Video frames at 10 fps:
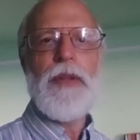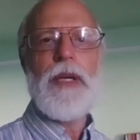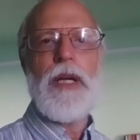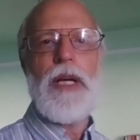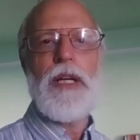
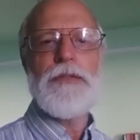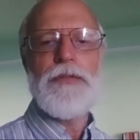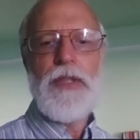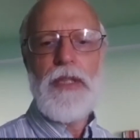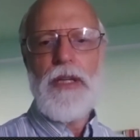of
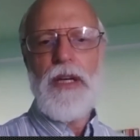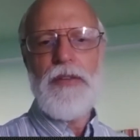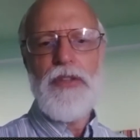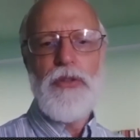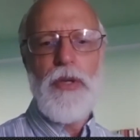
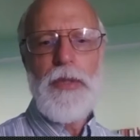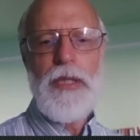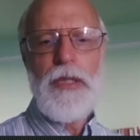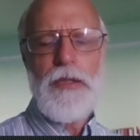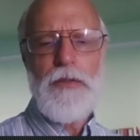the
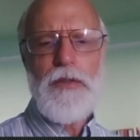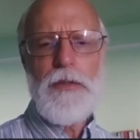Europeans.